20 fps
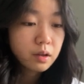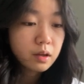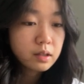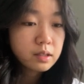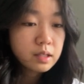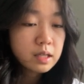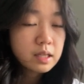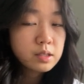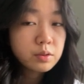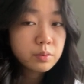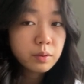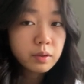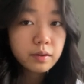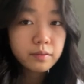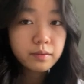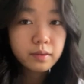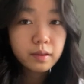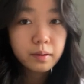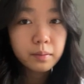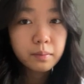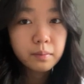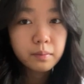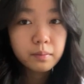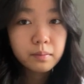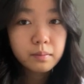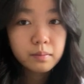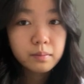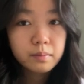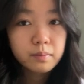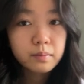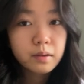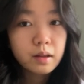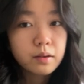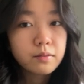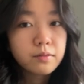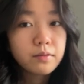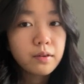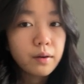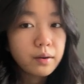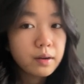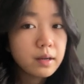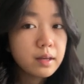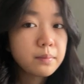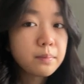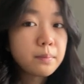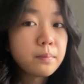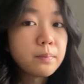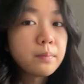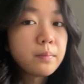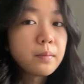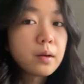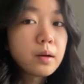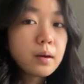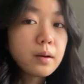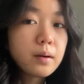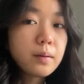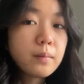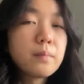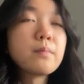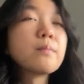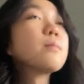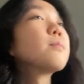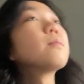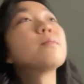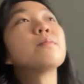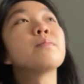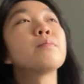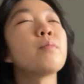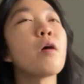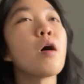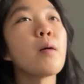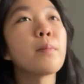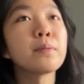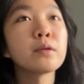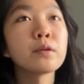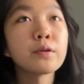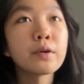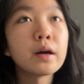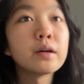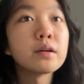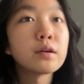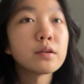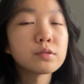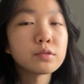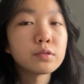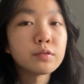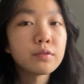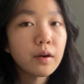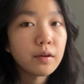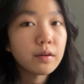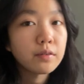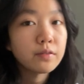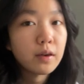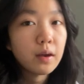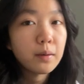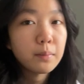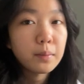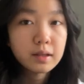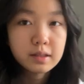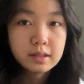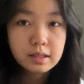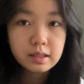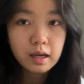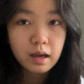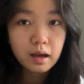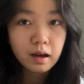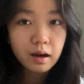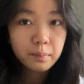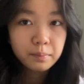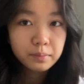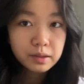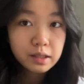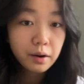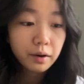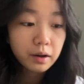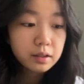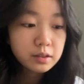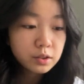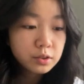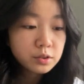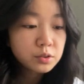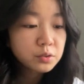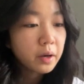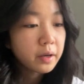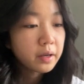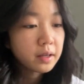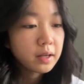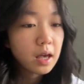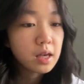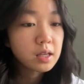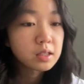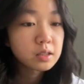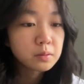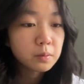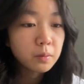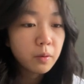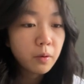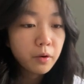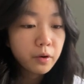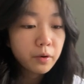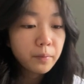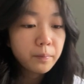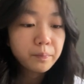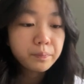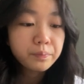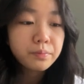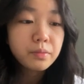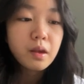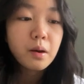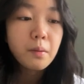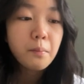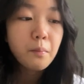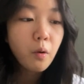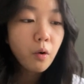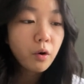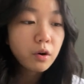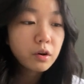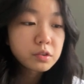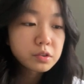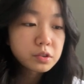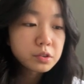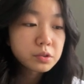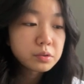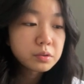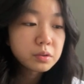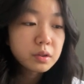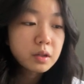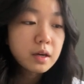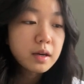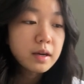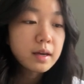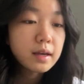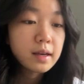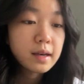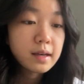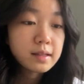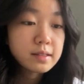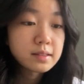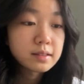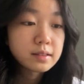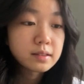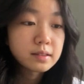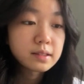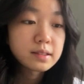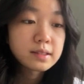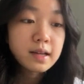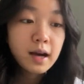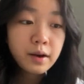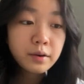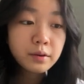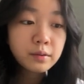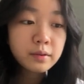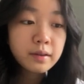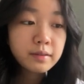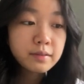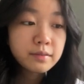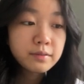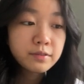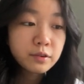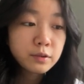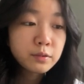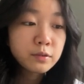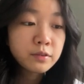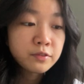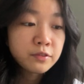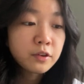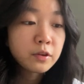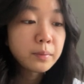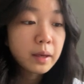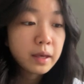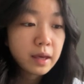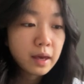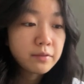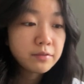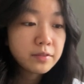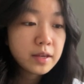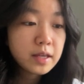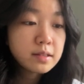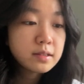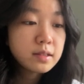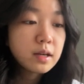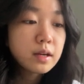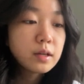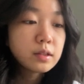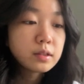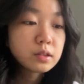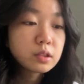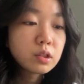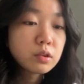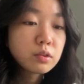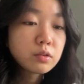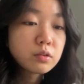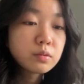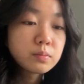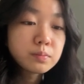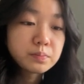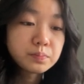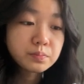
He's one of the like very popular and also very famous directors, so I explore more onto his style in filming MVs. So